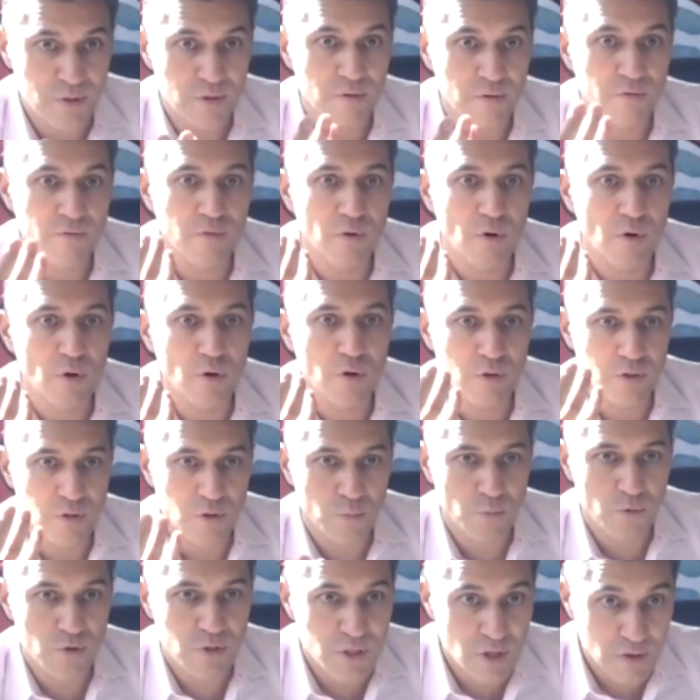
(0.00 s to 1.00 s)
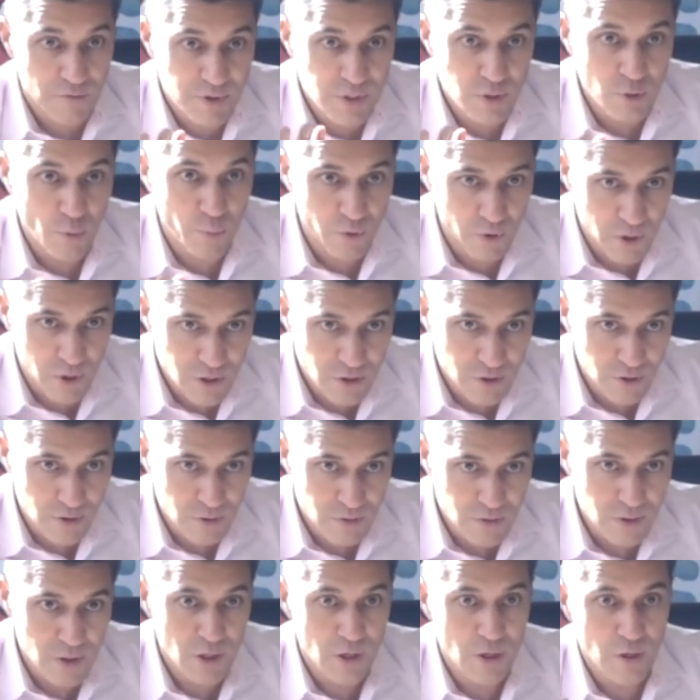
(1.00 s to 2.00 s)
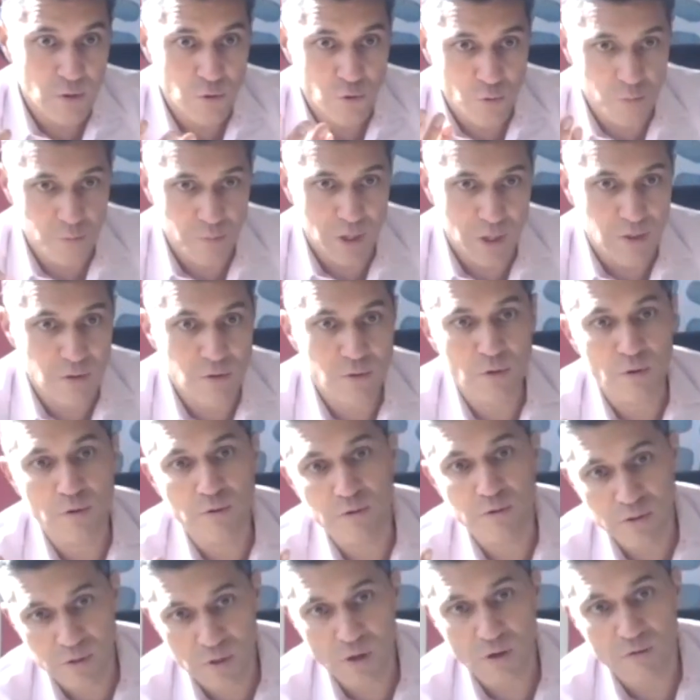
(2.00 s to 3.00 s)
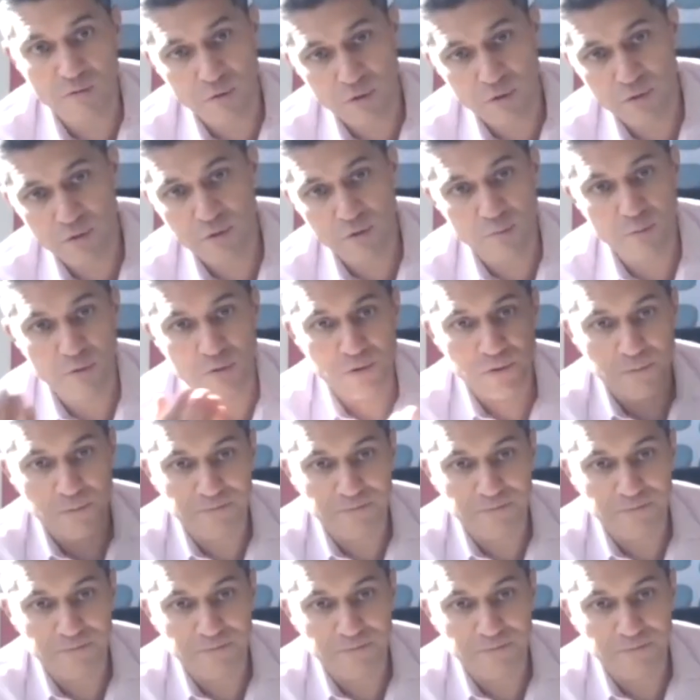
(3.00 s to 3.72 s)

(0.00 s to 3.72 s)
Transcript: for customer service operations to better serve customers.